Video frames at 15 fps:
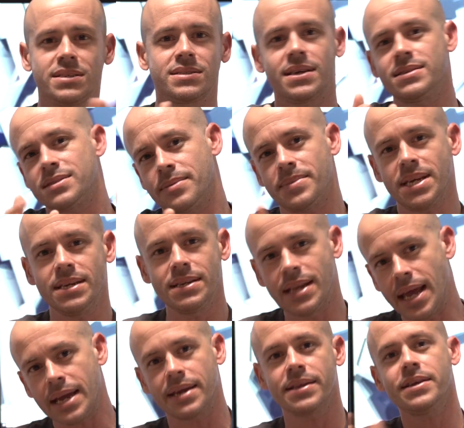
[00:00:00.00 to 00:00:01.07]
says something
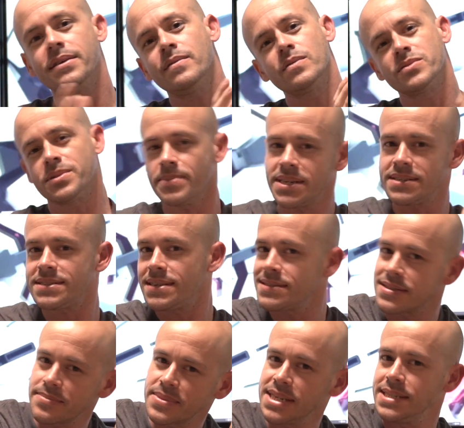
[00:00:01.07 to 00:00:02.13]
negative or somebody
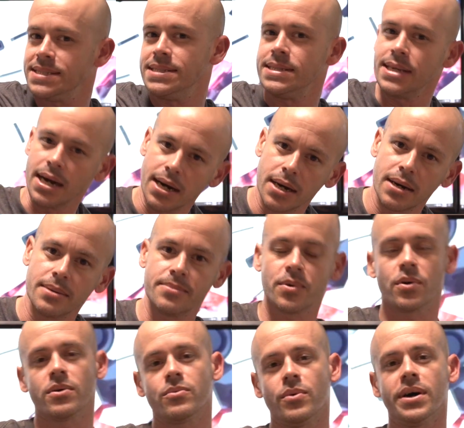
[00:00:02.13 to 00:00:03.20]
says something dumb
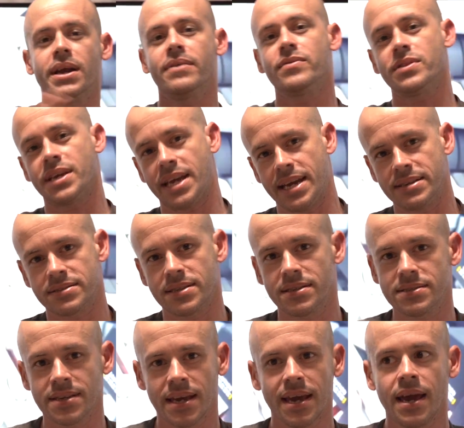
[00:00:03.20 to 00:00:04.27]
or whatever the case
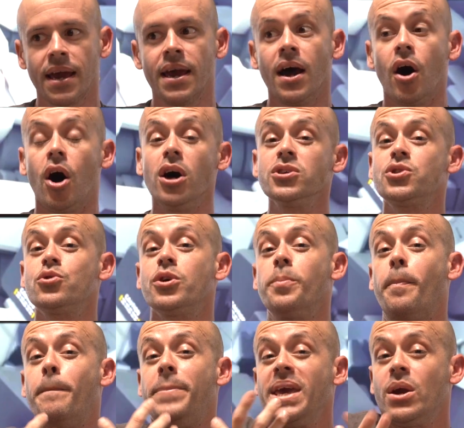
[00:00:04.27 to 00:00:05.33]
is. Also,
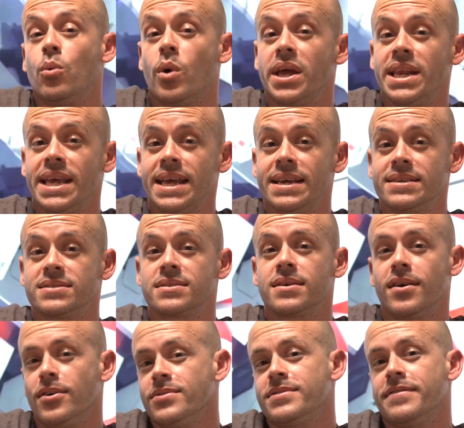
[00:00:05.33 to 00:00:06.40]
a big one is
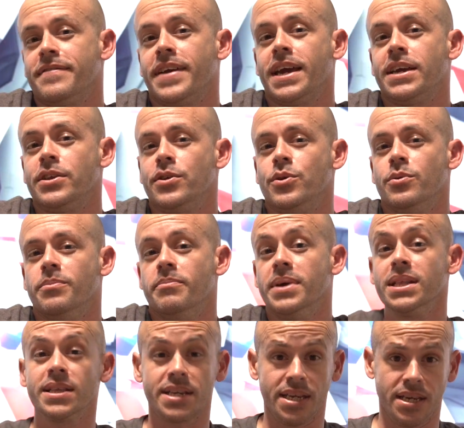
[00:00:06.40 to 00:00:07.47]
cultivate
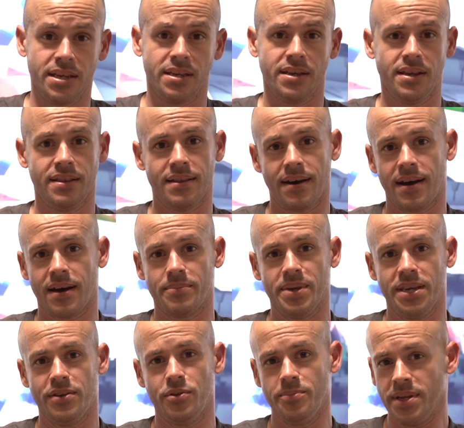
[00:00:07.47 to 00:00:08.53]
humility in the hobby.
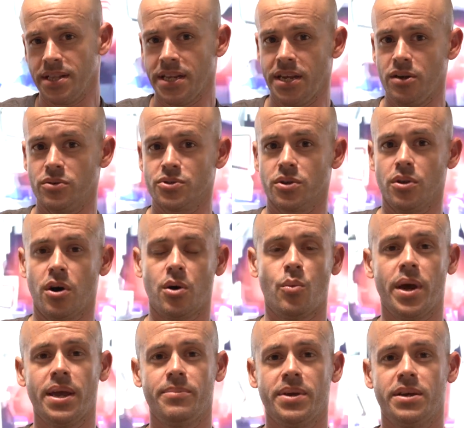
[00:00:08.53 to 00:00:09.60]
Humility goes a long
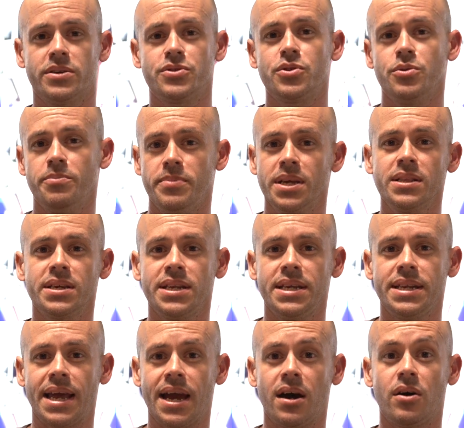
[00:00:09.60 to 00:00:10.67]
way, because
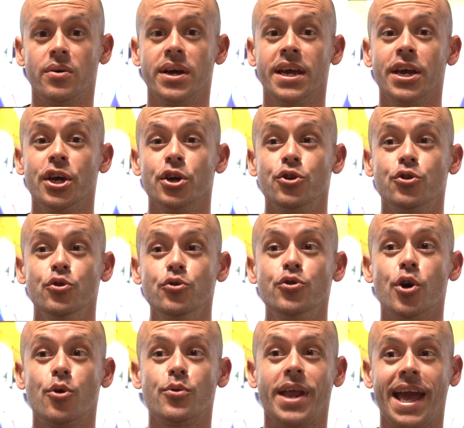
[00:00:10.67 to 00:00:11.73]
humility now, you
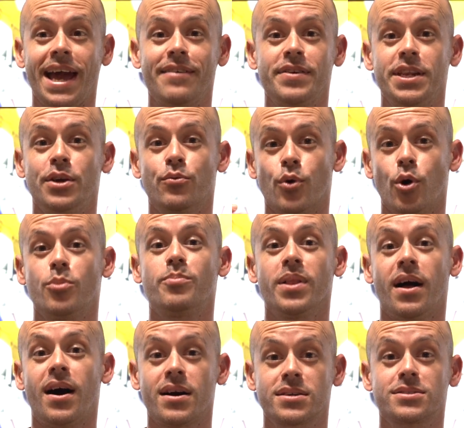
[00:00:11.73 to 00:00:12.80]
don't have any
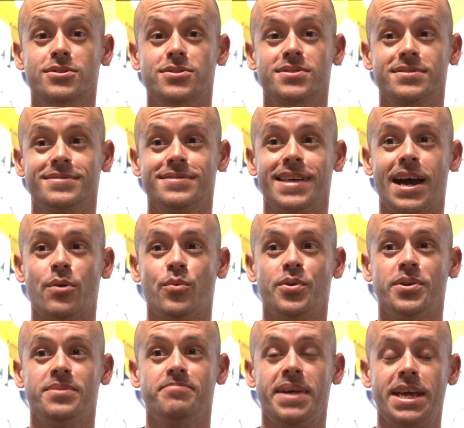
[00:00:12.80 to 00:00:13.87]
roadblocks that
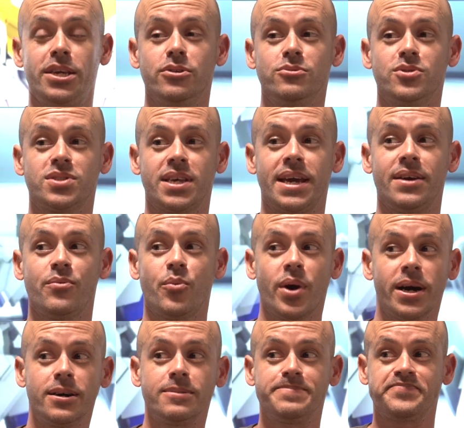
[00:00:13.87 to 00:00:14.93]
would make you say,
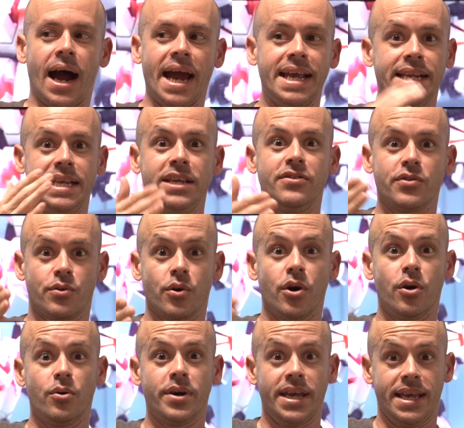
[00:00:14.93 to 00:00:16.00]
well, I need to
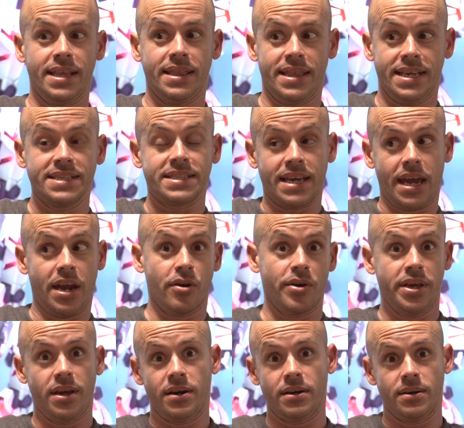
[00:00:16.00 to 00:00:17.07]
grow in this
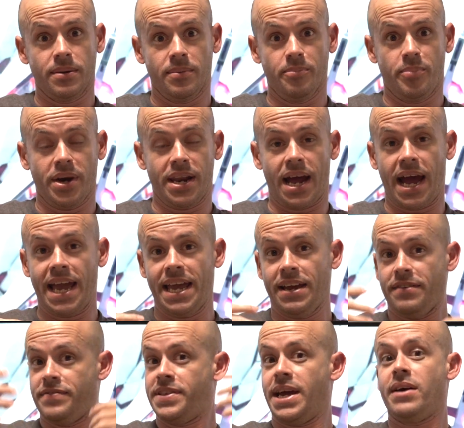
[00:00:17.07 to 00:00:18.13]
area, but I
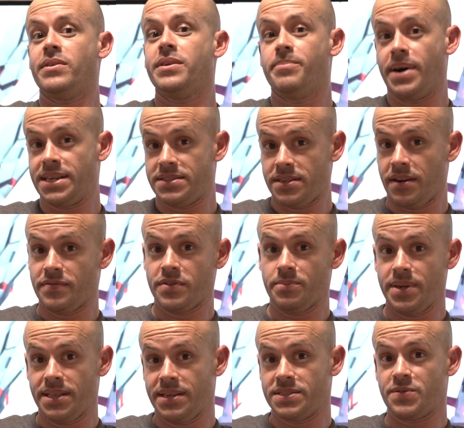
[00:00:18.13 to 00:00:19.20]
have touted myself to
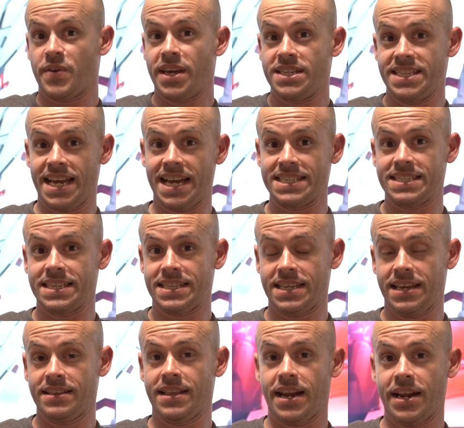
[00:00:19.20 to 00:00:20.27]
be this fantastic
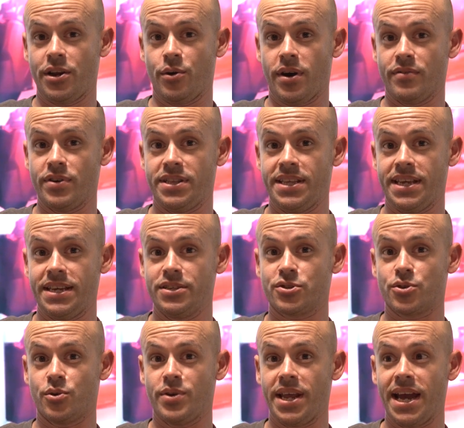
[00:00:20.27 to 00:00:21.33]
thing that I know everything,
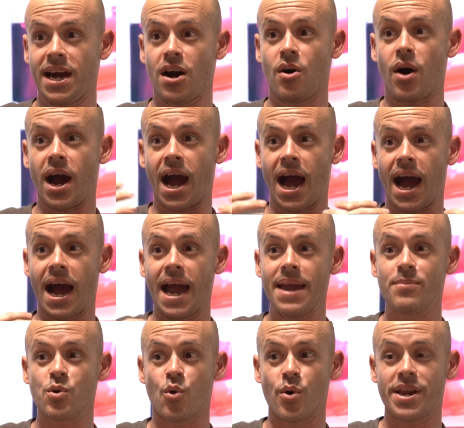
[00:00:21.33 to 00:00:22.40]
so now
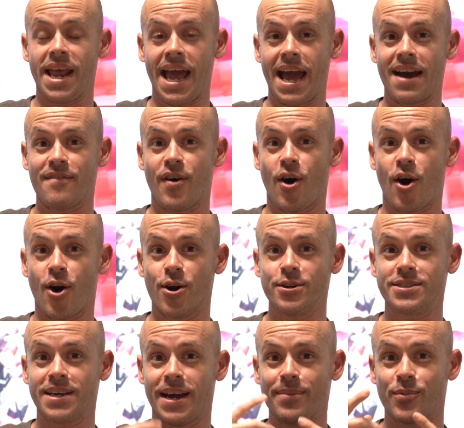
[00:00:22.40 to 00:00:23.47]
I'm going to have a
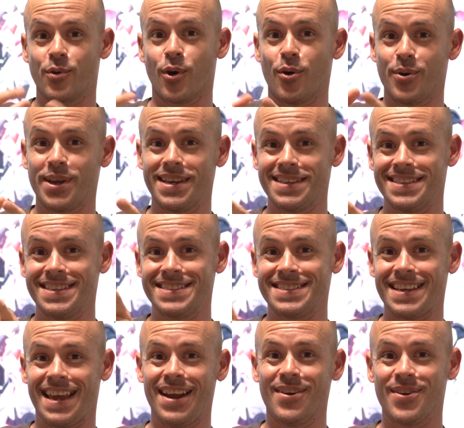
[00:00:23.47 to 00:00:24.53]
hard time growing in
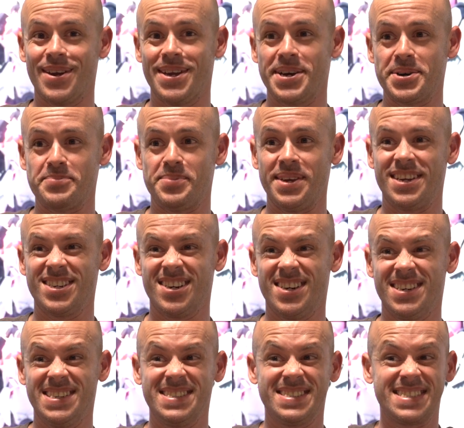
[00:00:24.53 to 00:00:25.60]
this area
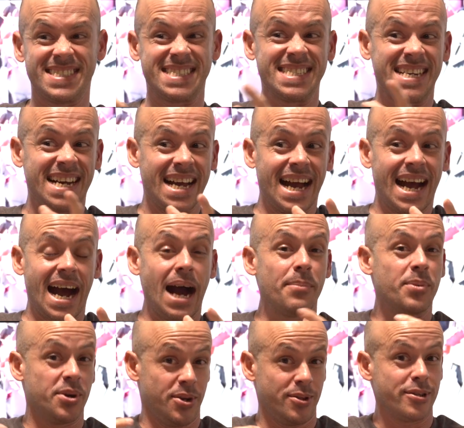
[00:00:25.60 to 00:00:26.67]
because
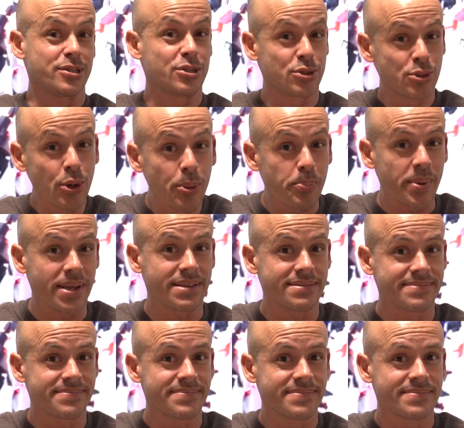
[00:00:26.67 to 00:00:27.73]
I'm going to look stupid.
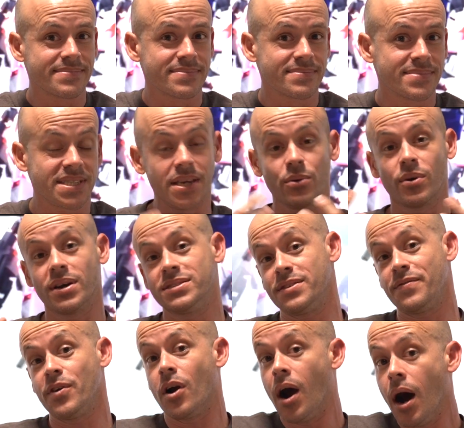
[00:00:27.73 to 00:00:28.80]
See, whereas
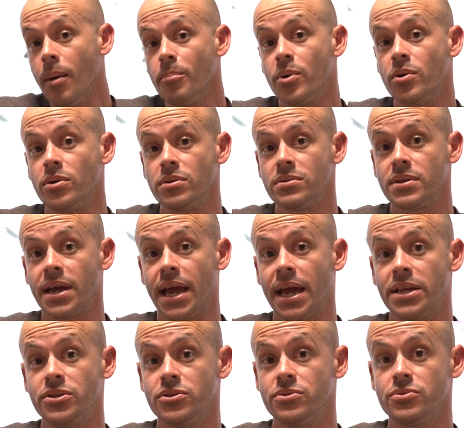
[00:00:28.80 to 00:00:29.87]
if you're humble
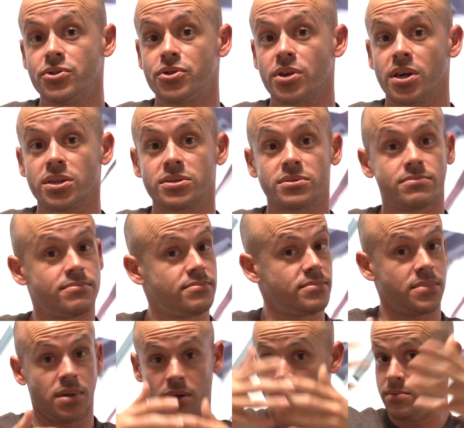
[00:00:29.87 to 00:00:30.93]
and you just,
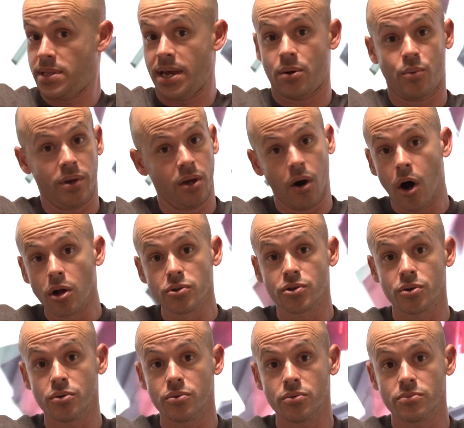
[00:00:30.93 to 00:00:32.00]
like we all
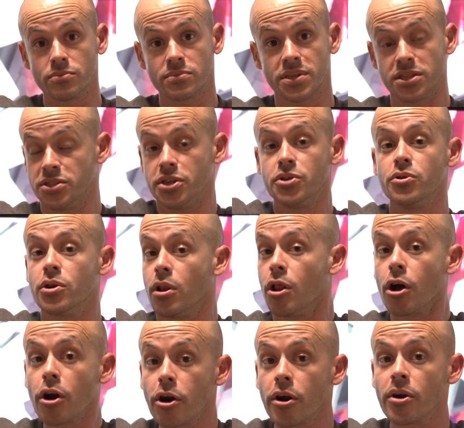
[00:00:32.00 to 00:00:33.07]
do, continue to
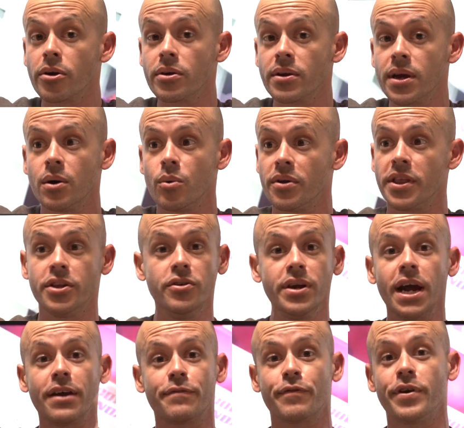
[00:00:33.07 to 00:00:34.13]
learn, well then you
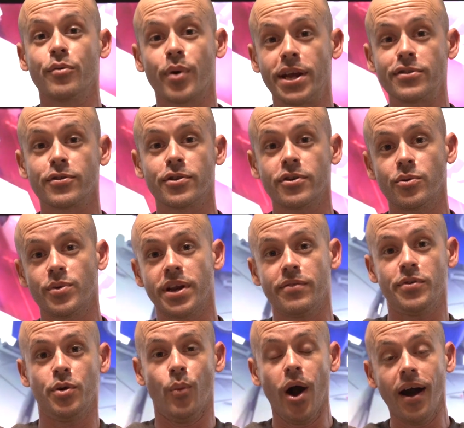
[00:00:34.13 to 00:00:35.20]
got free reign to learn
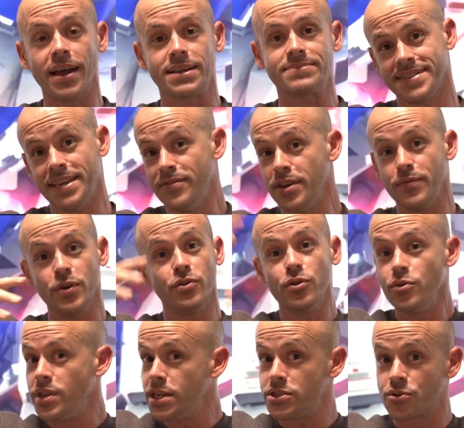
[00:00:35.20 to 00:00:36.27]
whatever you want. Even if you
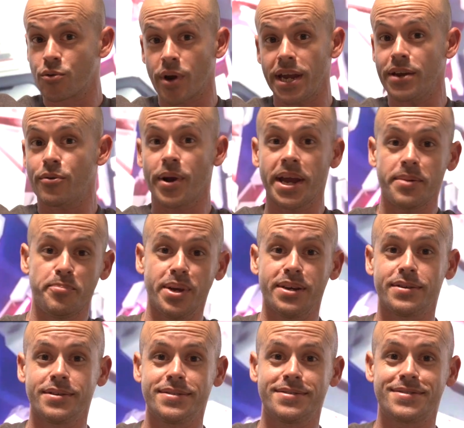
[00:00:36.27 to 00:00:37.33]
do these great grand
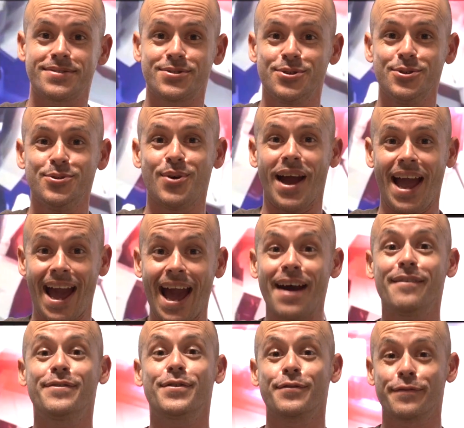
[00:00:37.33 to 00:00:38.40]
builds, you
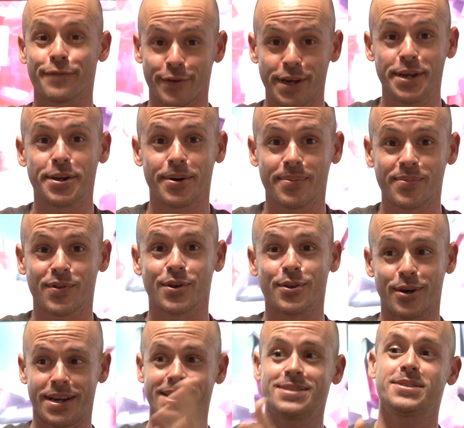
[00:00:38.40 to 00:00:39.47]
have the freedom to look at